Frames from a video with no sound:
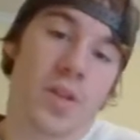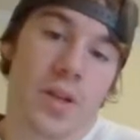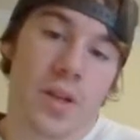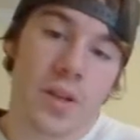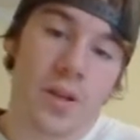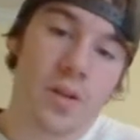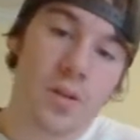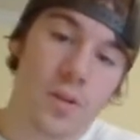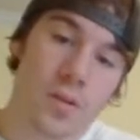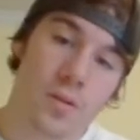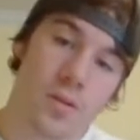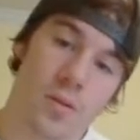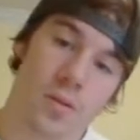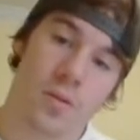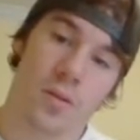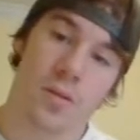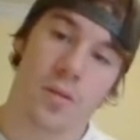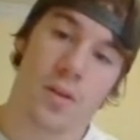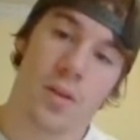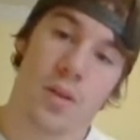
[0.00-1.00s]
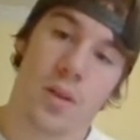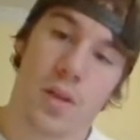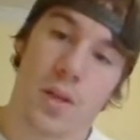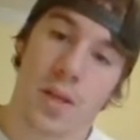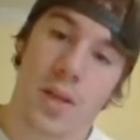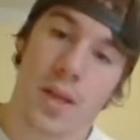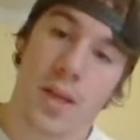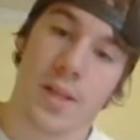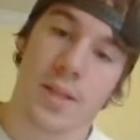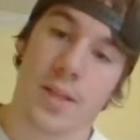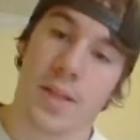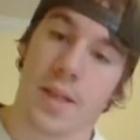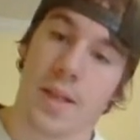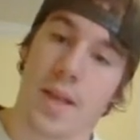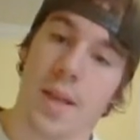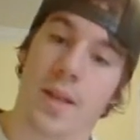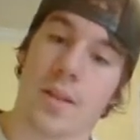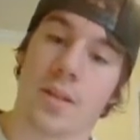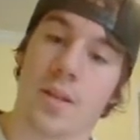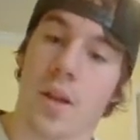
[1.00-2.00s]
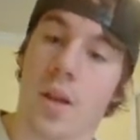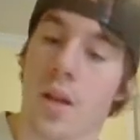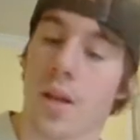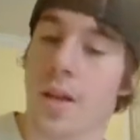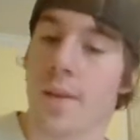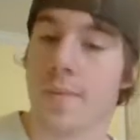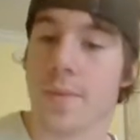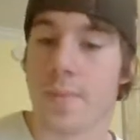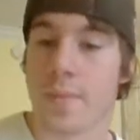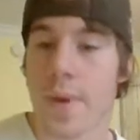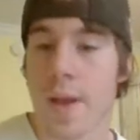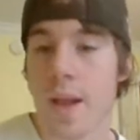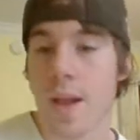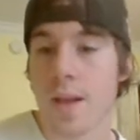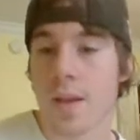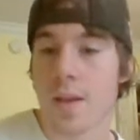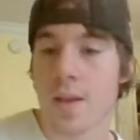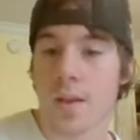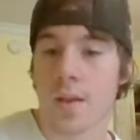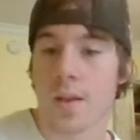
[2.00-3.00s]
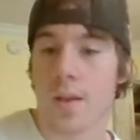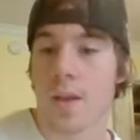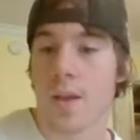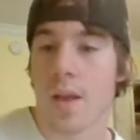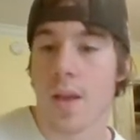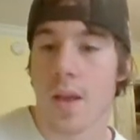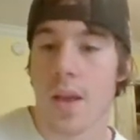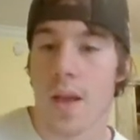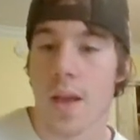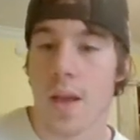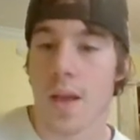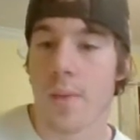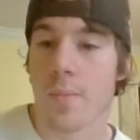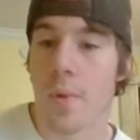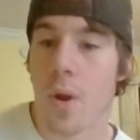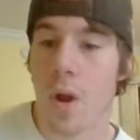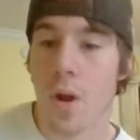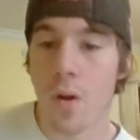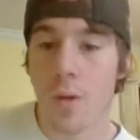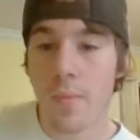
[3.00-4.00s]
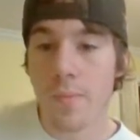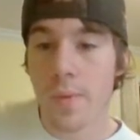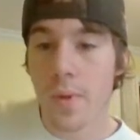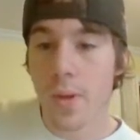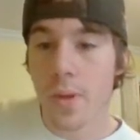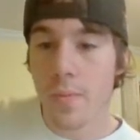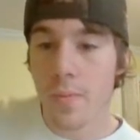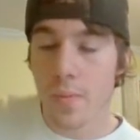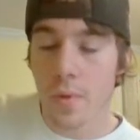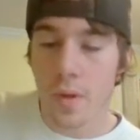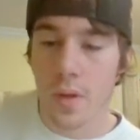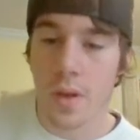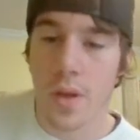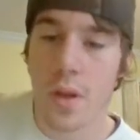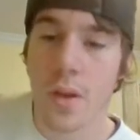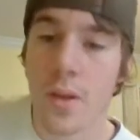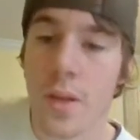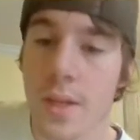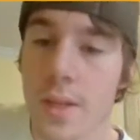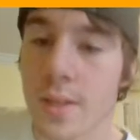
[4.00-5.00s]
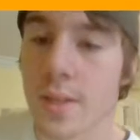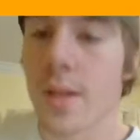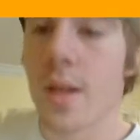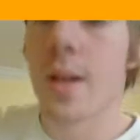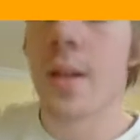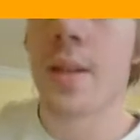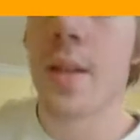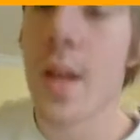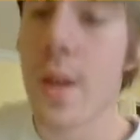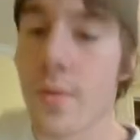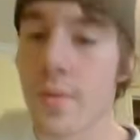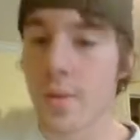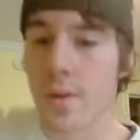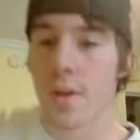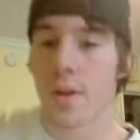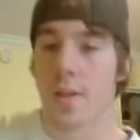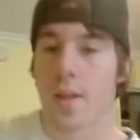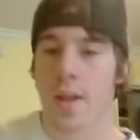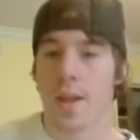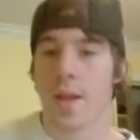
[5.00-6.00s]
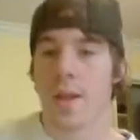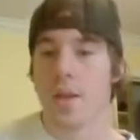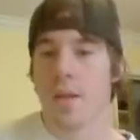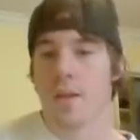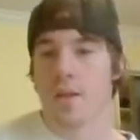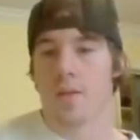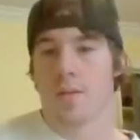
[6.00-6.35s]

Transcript: here as that Kangaskhan comes back. And probably, no, he does not attack with the Gallade.